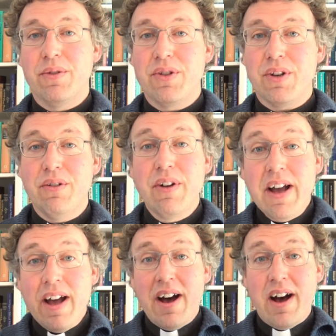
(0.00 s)
to.
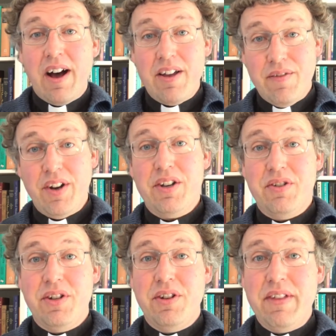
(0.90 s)
I invite you
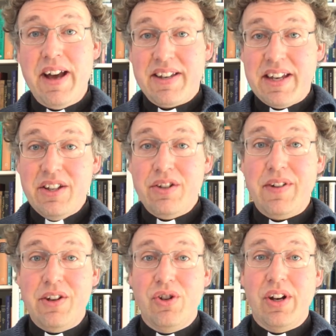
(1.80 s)
to do that
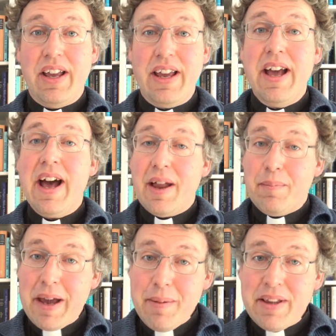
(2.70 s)
individually and
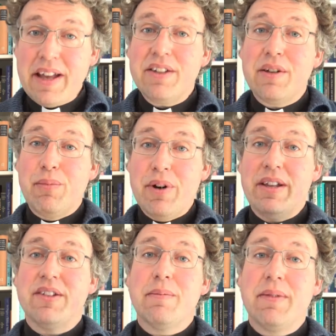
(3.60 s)
maybe then to
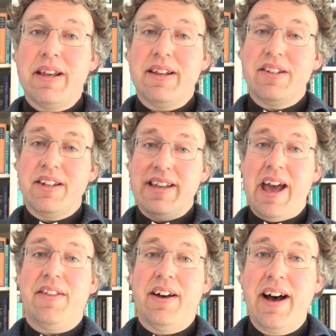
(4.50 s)
bring some things
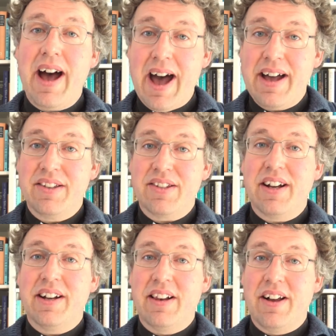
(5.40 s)
together as
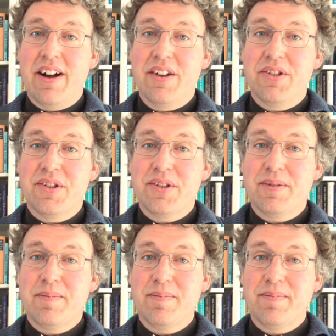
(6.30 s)
a class.
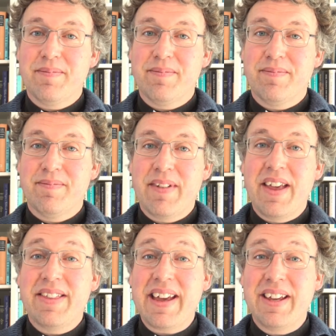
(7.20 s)

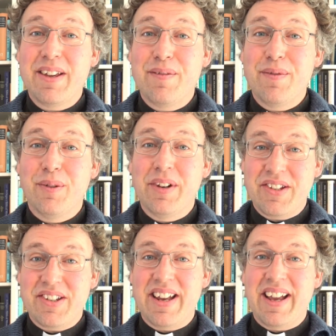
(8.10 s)
Thank you for
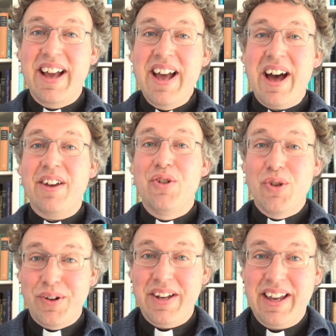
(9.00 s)
listening and
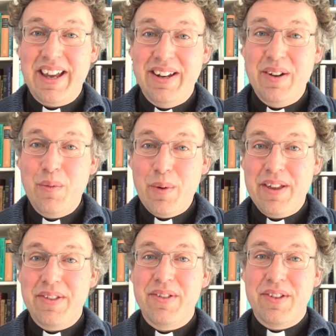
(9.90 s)
joining in
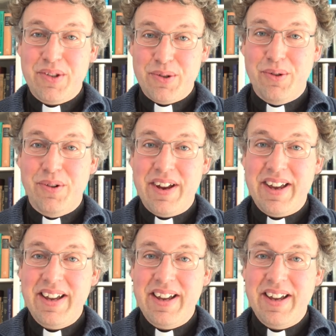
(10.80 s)
with the story,